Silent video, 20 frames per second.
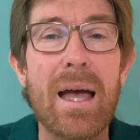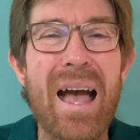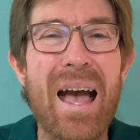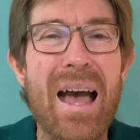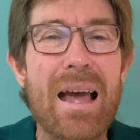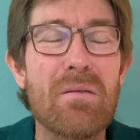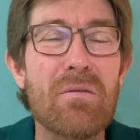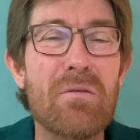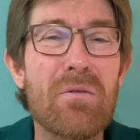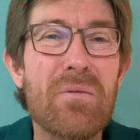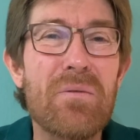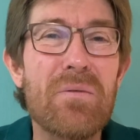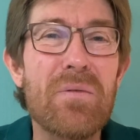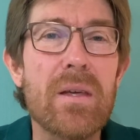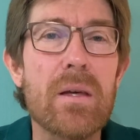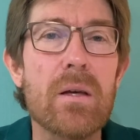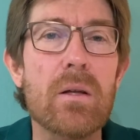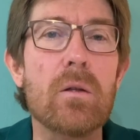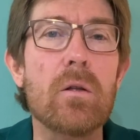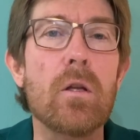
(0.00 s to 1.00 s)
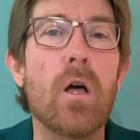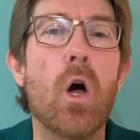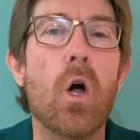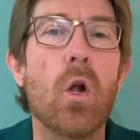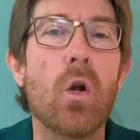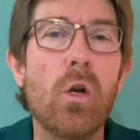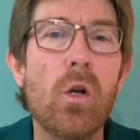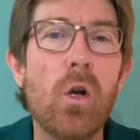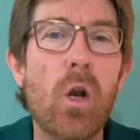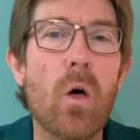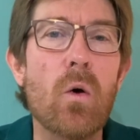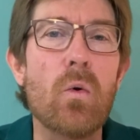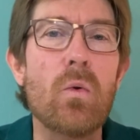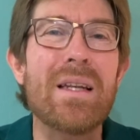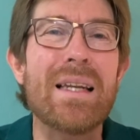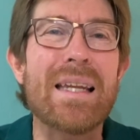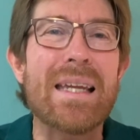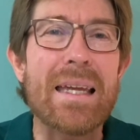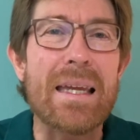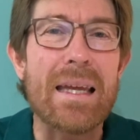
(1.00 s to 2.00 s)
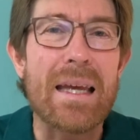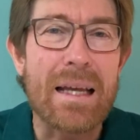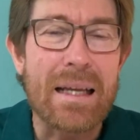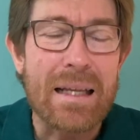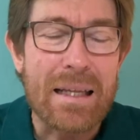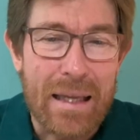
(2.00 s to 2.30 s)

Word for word: and feel lonely